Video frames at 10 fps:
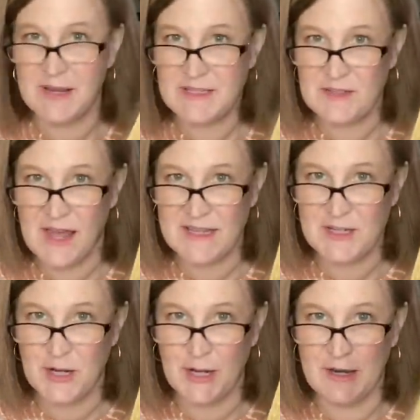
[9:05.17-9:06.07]
So that's
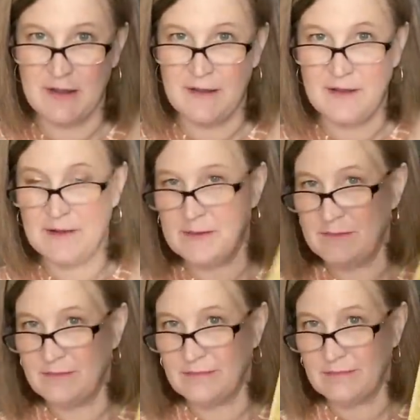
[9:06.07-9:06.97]
good
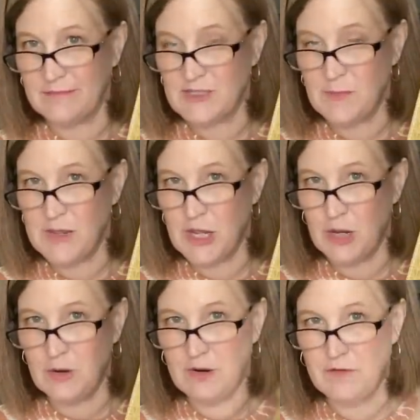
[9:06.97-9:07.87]
to be
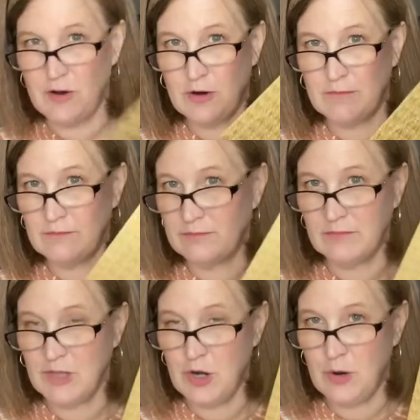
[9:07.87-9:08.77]
cute if you're,
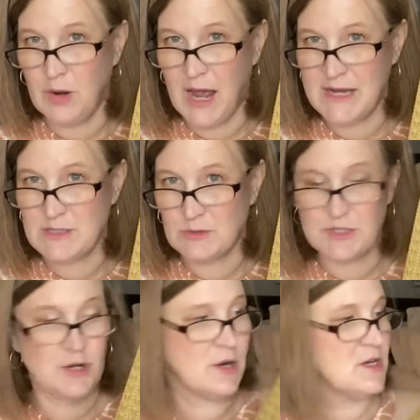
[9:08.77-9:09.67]
you know, a high school
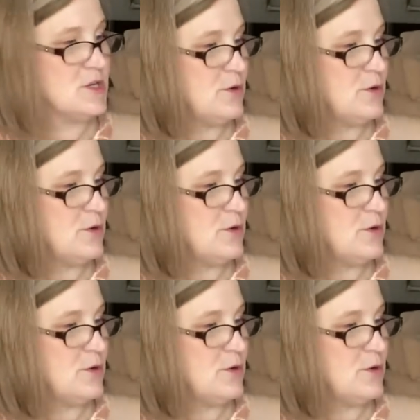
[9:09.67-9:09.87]
student too.